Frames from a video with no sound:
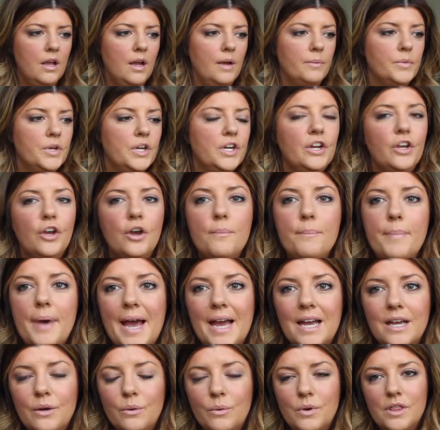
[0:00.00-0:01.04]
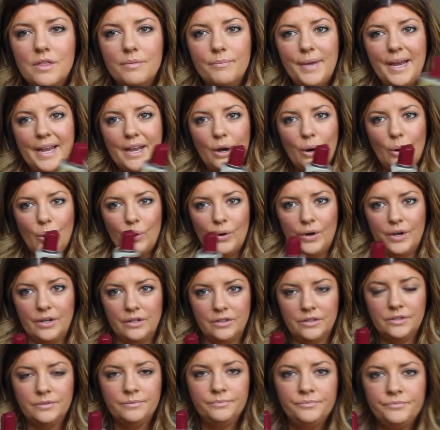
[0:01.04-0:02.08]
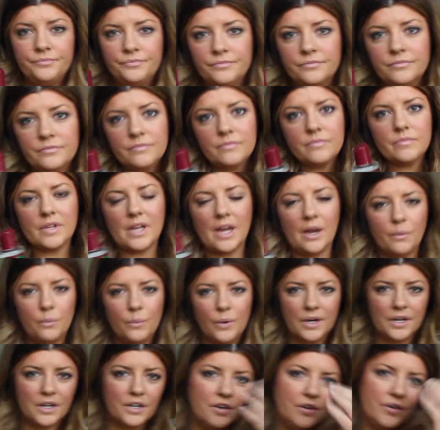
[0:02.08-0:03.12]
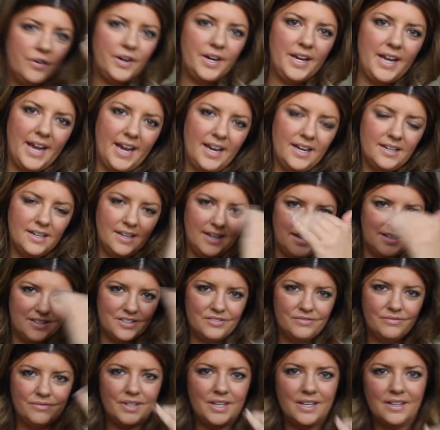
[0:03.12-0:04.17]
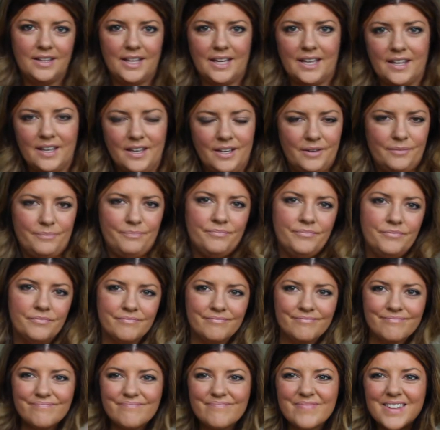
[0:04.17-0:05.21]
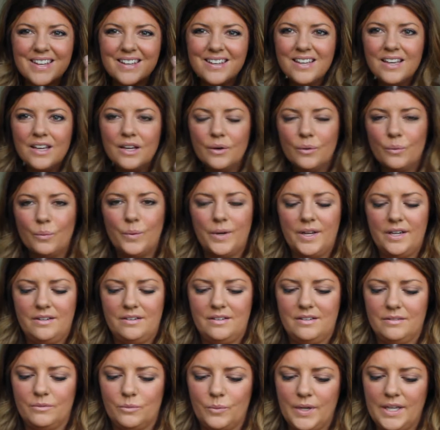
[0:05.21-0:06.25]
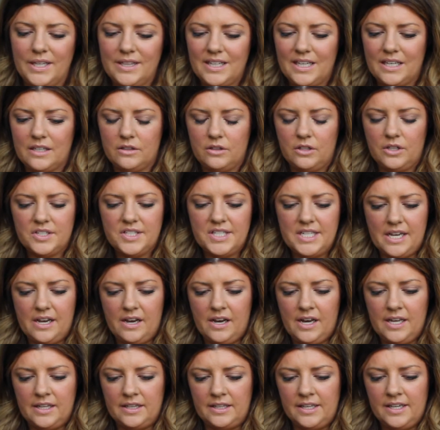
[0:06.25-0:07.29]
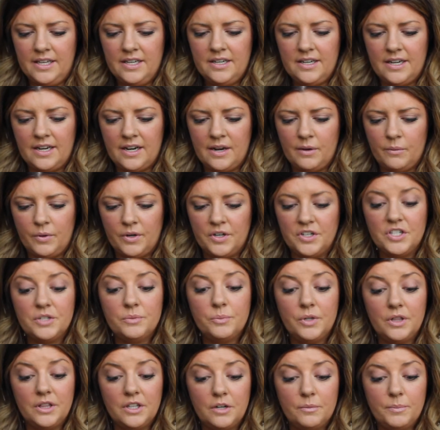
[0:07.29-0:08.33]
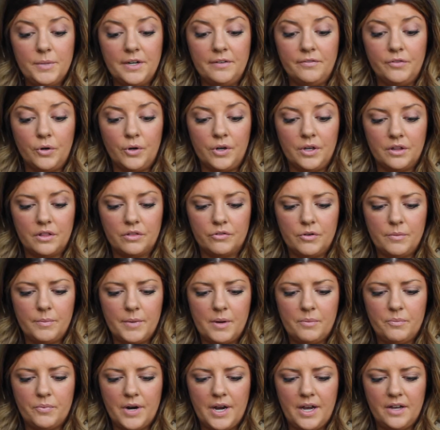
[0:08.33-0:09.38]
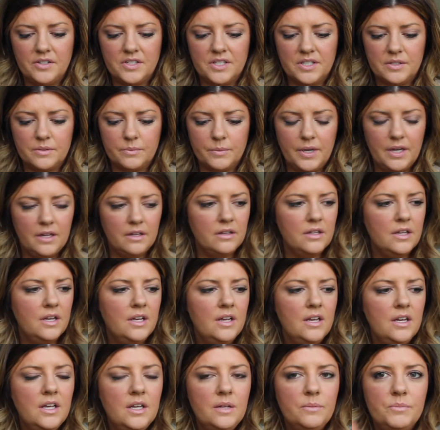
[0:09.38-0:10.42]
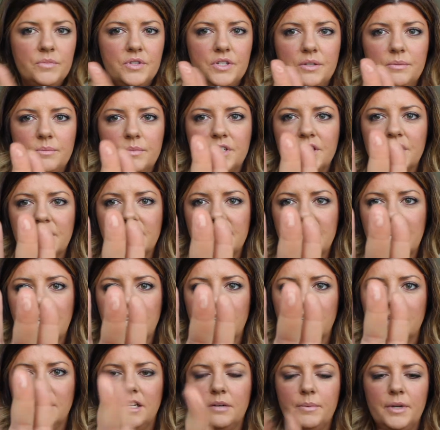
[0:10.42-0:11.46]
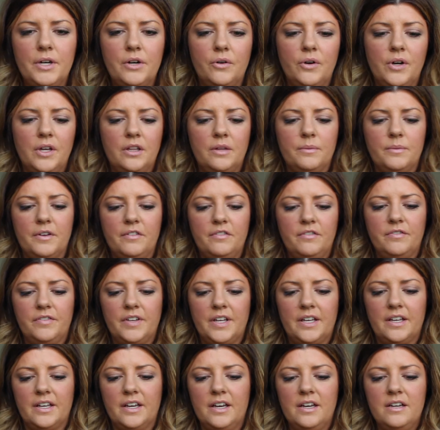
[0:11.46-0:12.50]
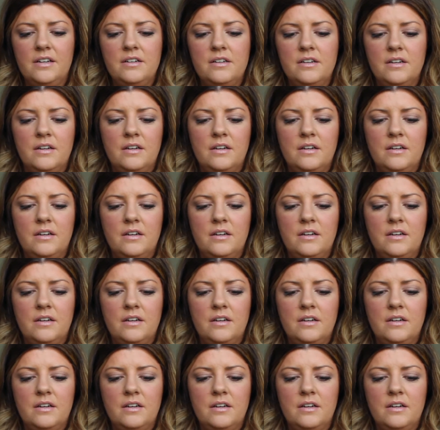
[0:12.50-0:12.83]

I'm going to go back with my oil I want to create like a weirdly glossy eyelid, and I want to just put a little bit of oil through my brows as well. So I'm just going to take a little bit of oil on my finger,